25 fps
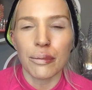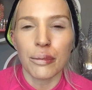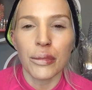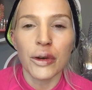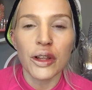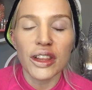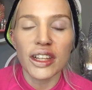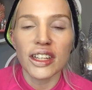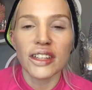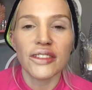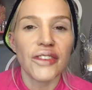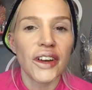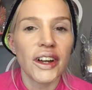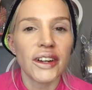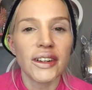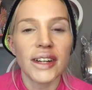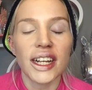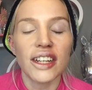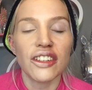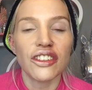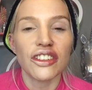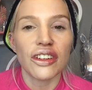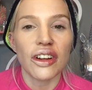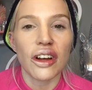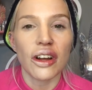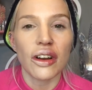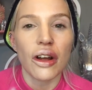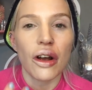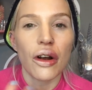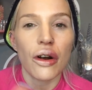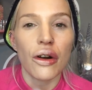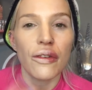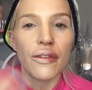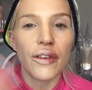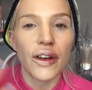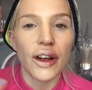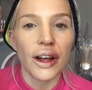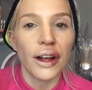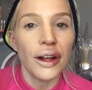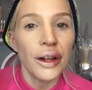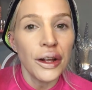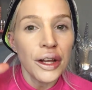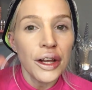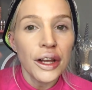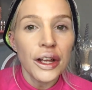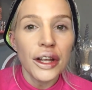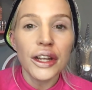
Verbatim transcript: put this foundation on over,